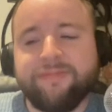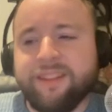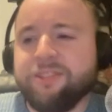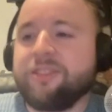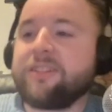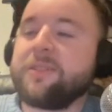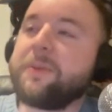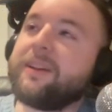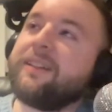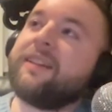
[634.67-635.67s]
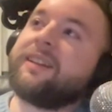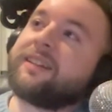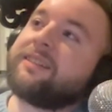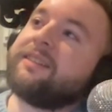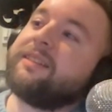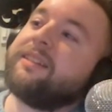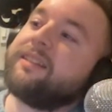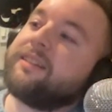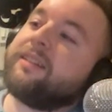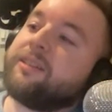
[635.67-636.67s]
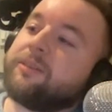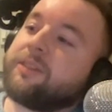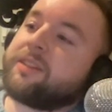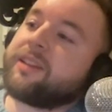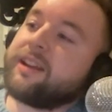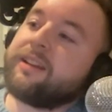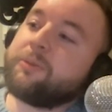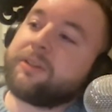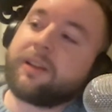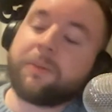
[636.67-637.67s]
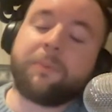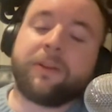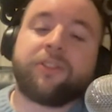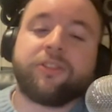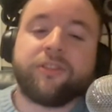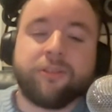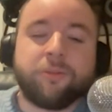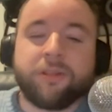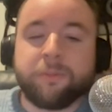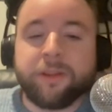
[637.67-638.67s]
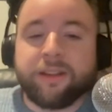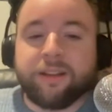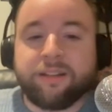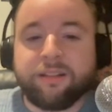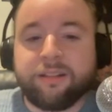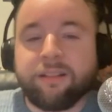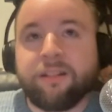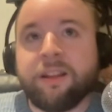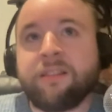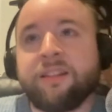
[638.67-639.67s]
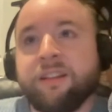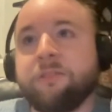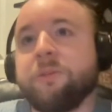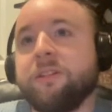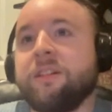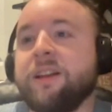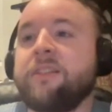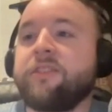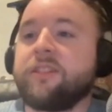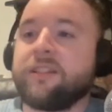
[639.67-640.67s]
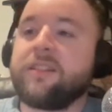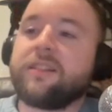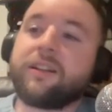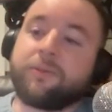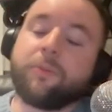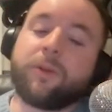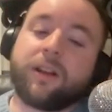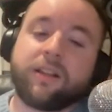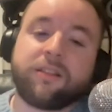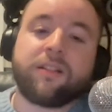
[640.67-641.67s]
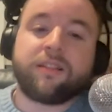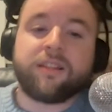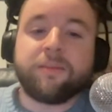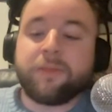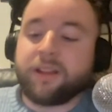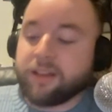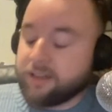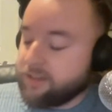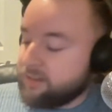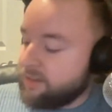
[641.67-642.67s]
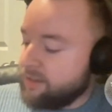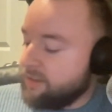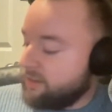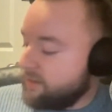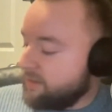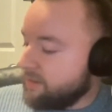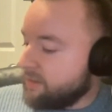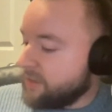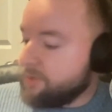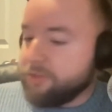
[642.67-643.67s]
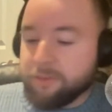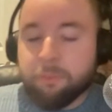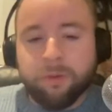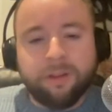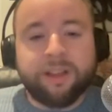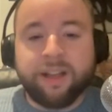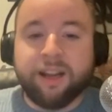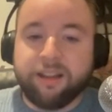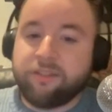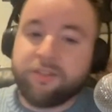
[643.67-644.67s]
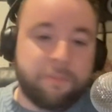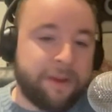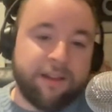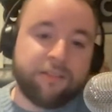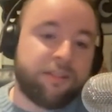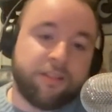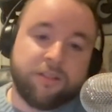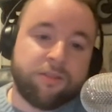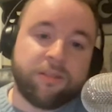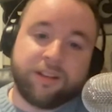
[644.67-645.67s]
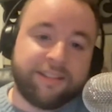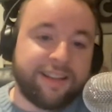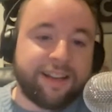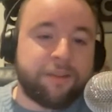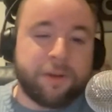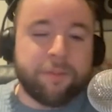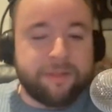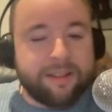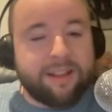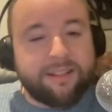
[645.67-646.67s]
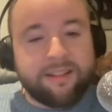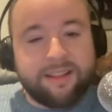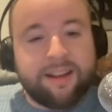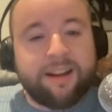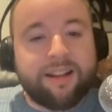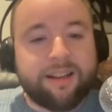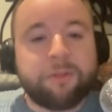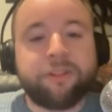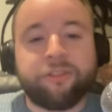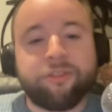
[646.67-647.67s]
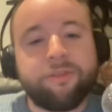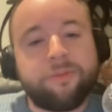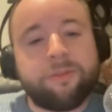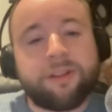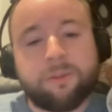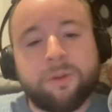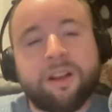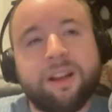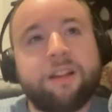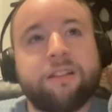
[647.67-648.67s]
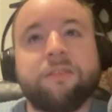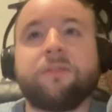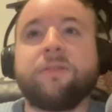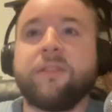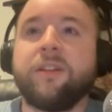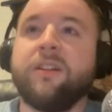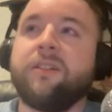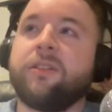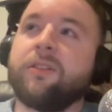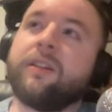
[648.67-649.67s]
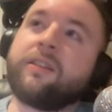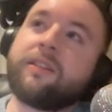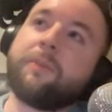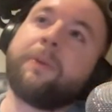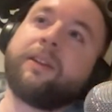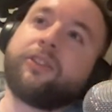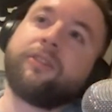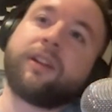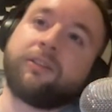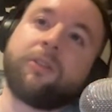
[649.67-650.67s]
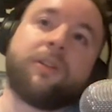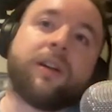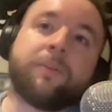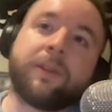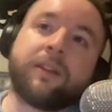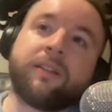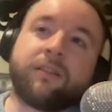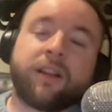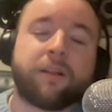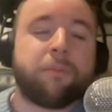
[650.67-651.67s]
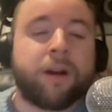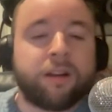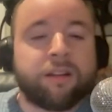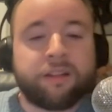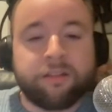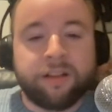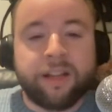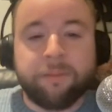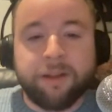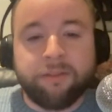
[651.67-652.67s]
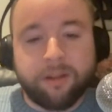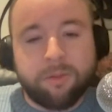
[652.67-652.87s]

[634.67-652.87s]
You talked about like, deciding what type of pitcher you want to be. As the year went on last year, at least like from what I saw, it seemed like you would just bully guys, just pound the zone and attack them up. Is that kind of like what you're shooting for? Like what kind of, or is there a pitcher like growing up that you're like modeling your game after? Like